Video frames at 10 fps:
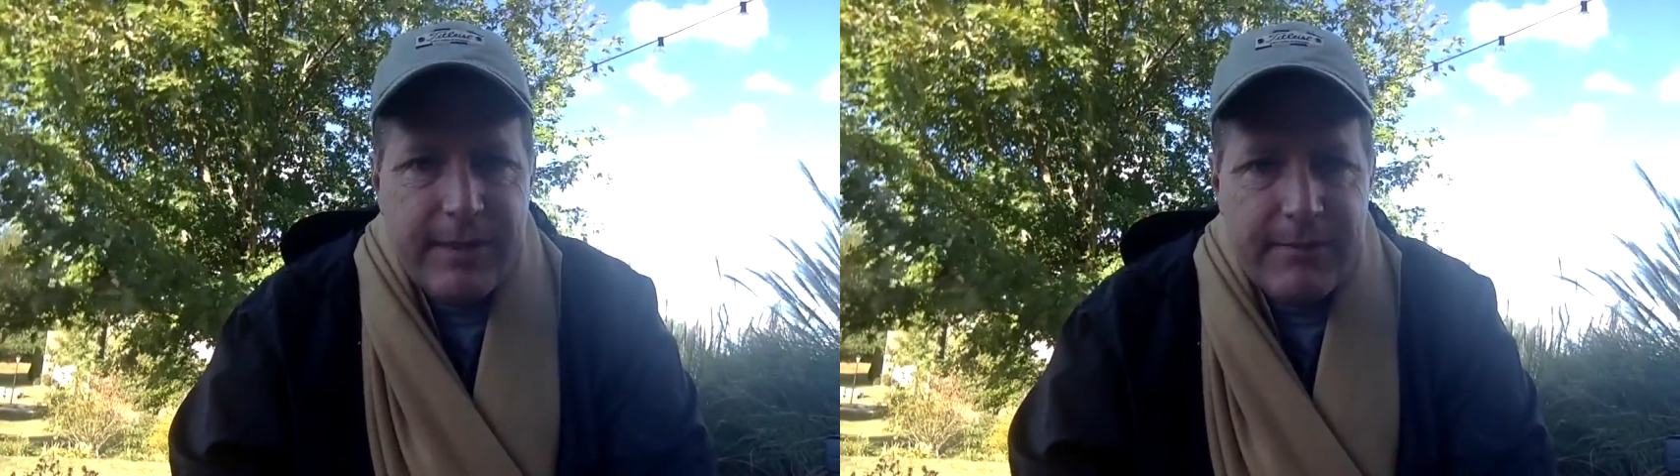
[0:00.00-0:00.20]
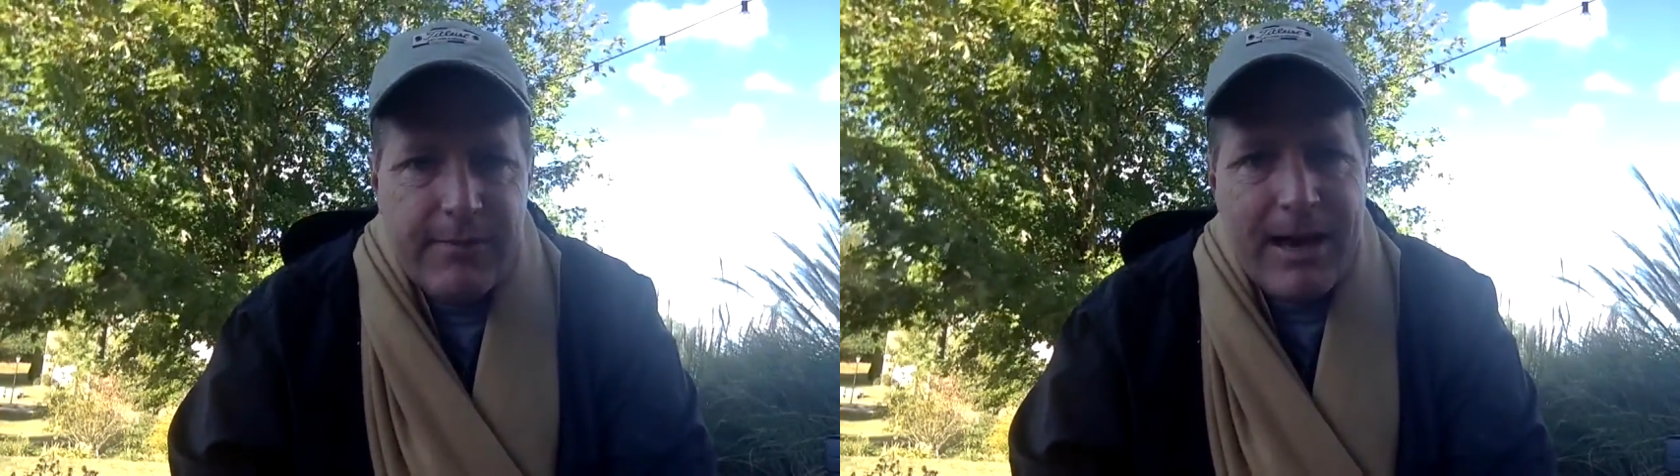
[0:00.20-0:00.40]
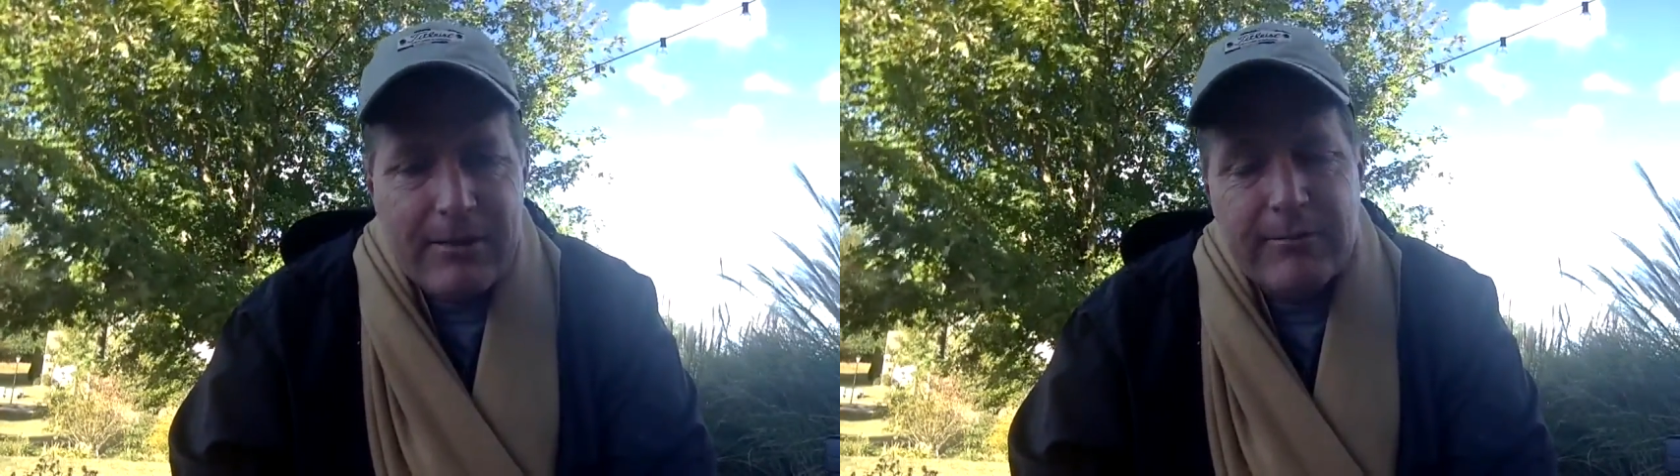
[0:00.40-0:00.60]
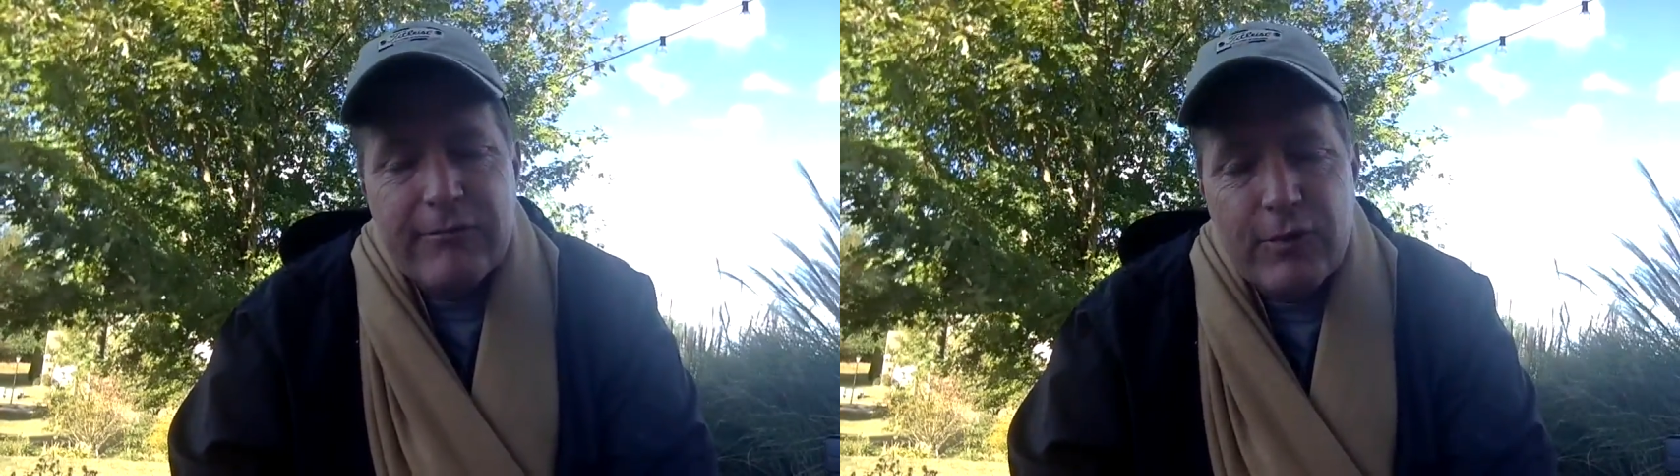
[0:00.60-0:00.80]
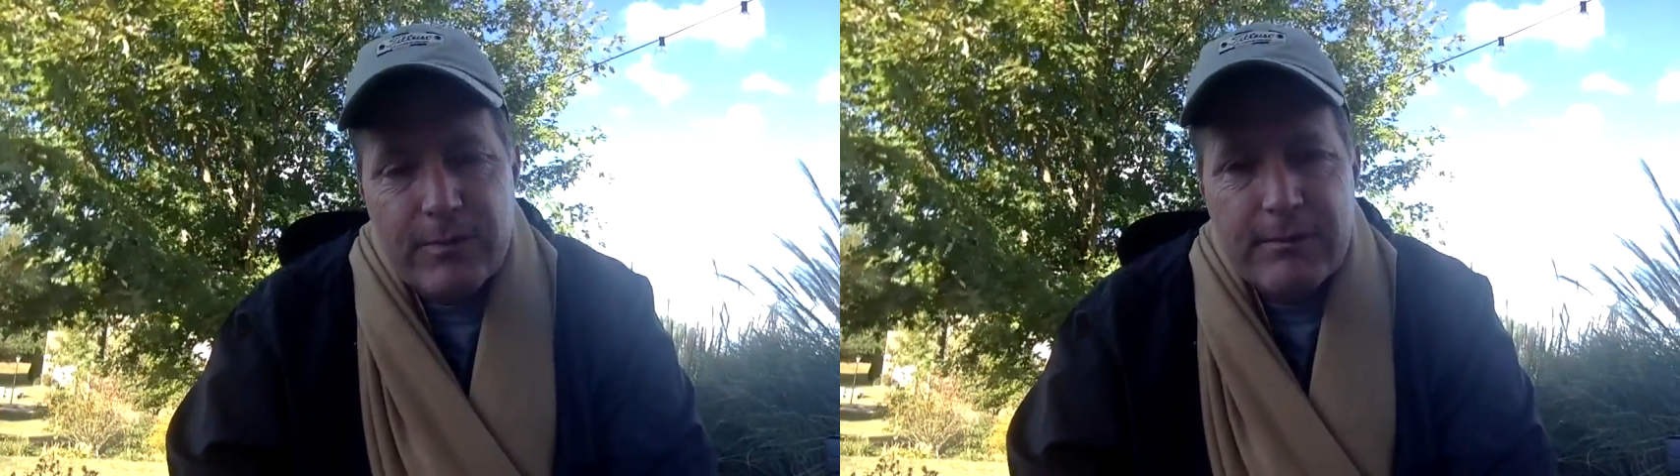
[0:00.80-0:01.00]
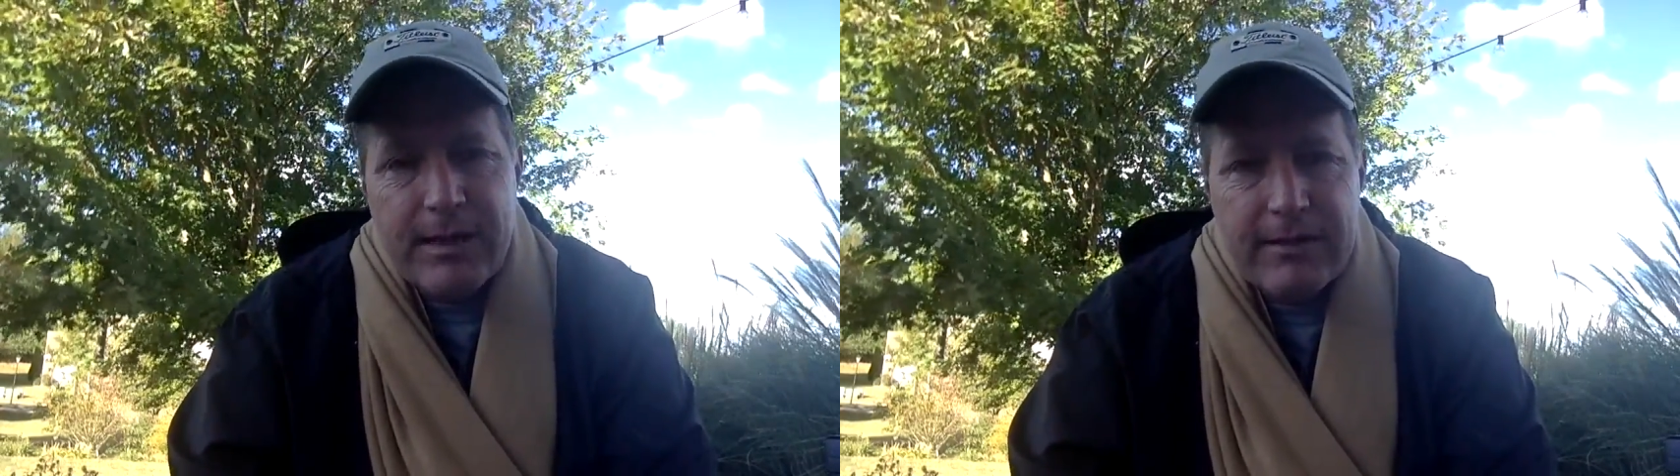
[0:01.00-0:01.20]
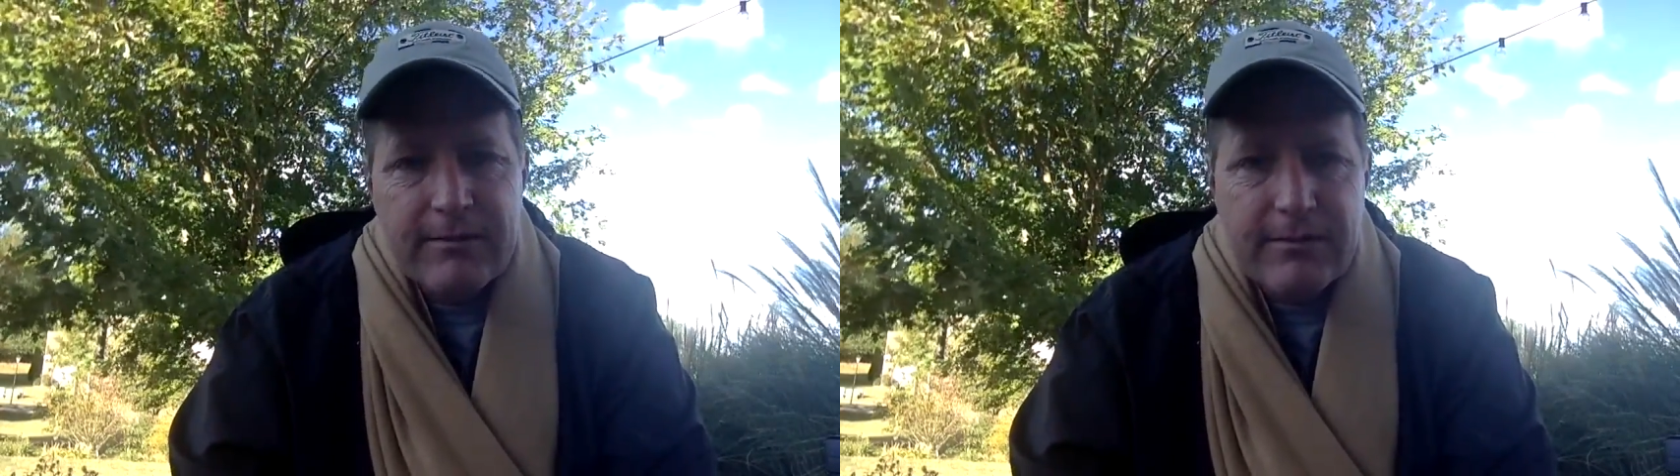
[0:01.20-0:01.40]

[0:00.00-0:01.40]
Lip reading: the batter before me made